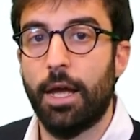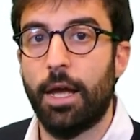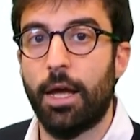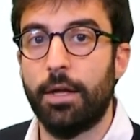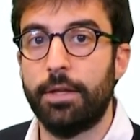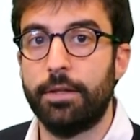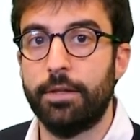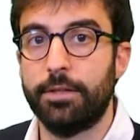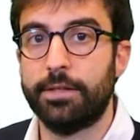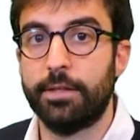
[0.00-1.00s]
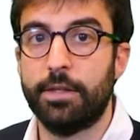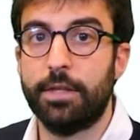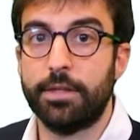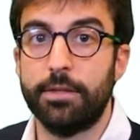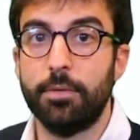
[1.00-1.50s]

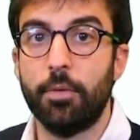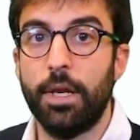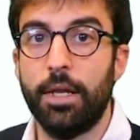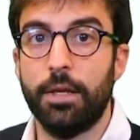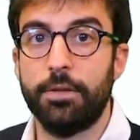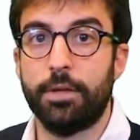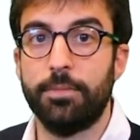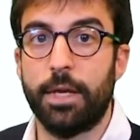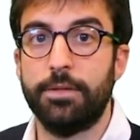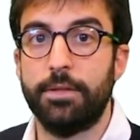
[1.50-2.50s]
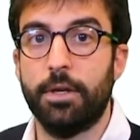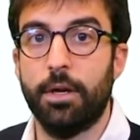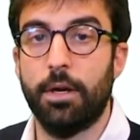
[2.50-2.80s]
Doesn't really sometimes